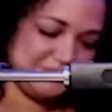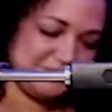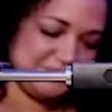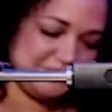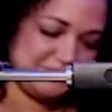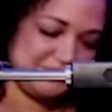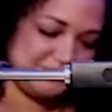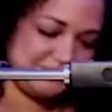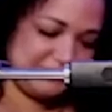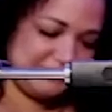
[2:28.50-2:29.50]

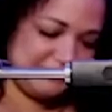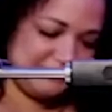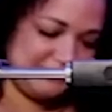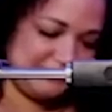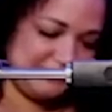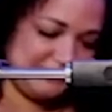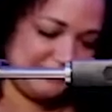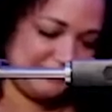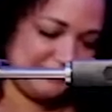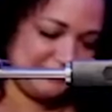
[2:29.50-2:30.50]

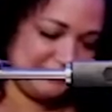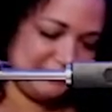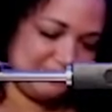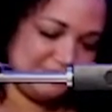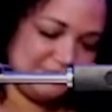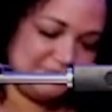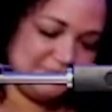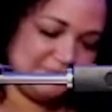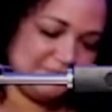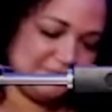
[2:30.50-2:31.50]

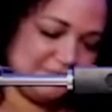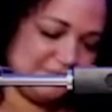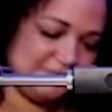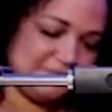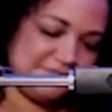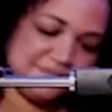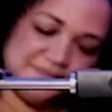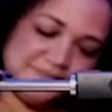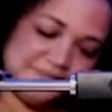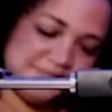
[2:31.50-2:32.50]

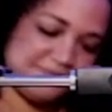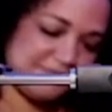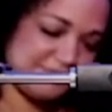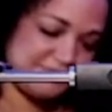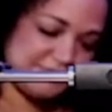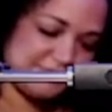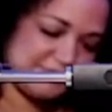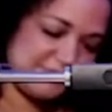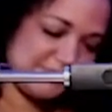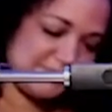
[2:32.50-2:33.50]

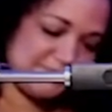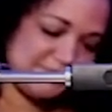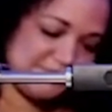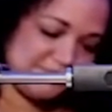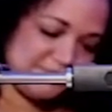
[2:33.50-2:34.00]
This person isn't speaking.